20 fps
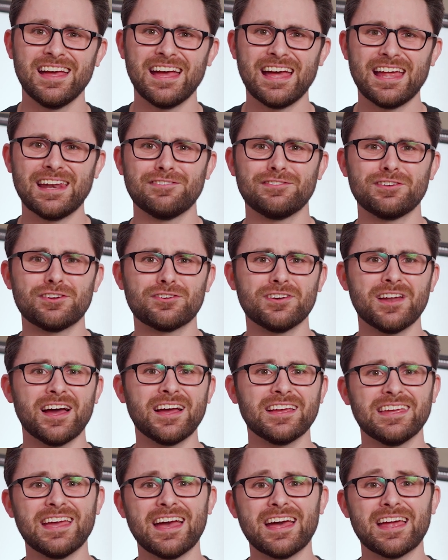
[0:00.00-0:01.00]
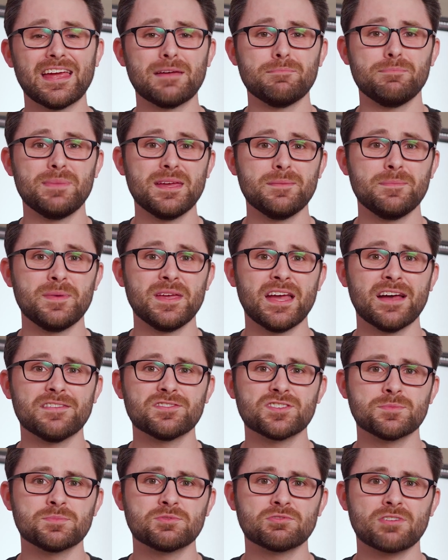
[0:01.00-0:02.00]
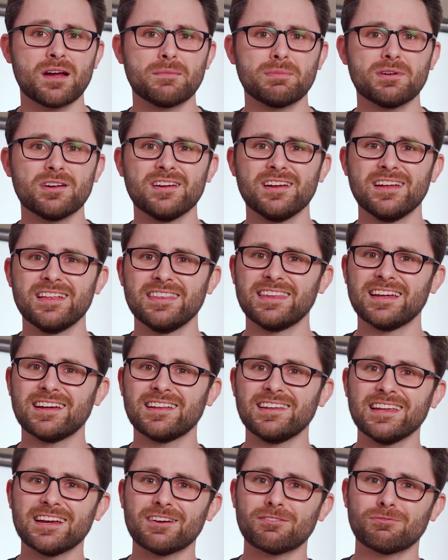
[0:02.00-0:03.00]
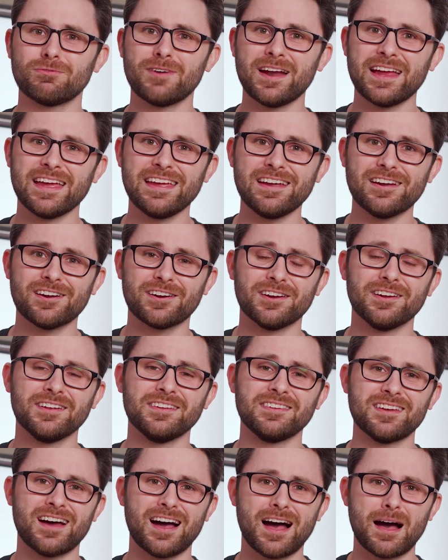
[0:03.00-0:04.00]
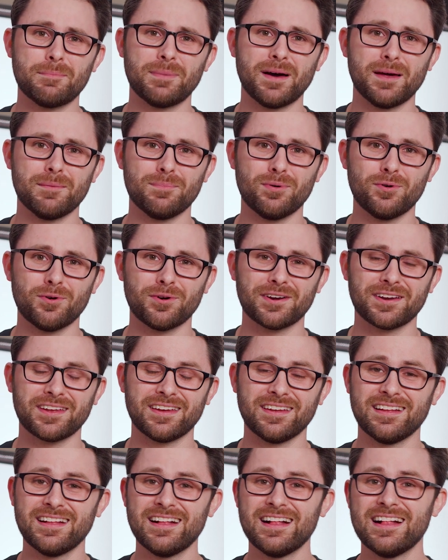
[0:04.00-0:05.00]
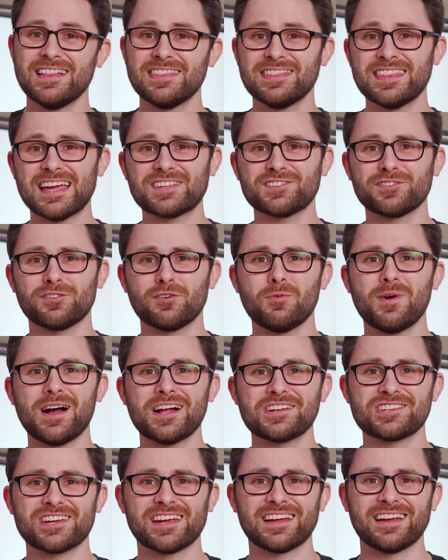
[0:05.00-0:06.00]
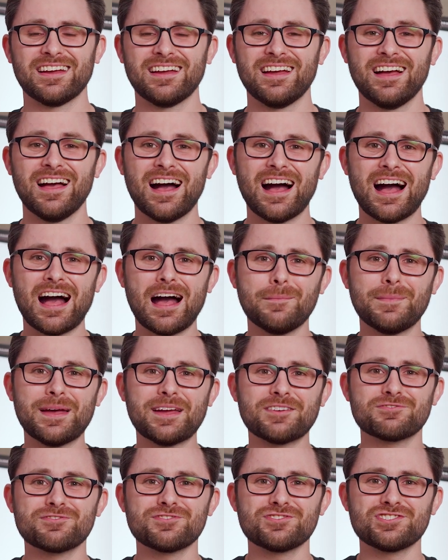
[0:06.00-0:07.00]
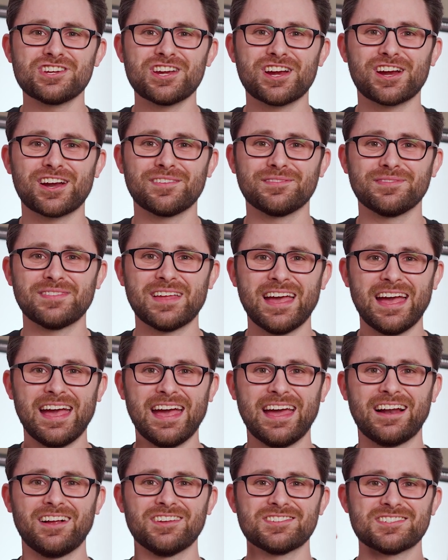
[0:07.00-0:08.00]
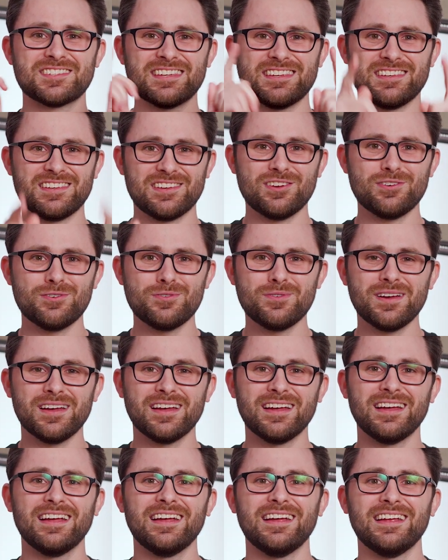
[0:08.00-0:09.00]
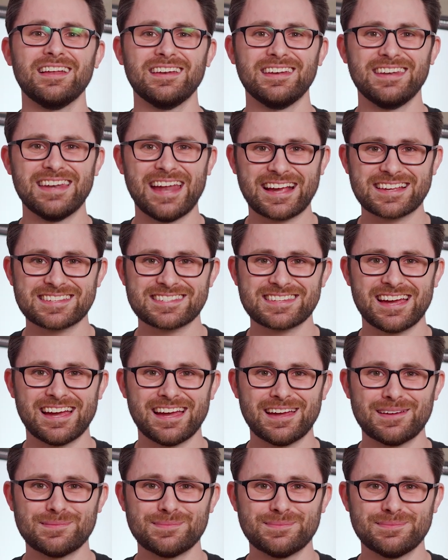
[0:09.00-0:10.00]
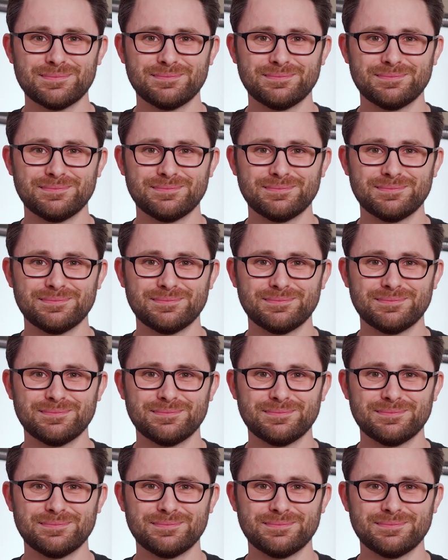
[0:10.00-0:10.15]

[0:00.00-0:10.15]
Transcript: And if you're not yet a PPF subscriber, then click right here to hop on board. Thanks for watching. I'm Andrew Scheer, and I'll see you next time.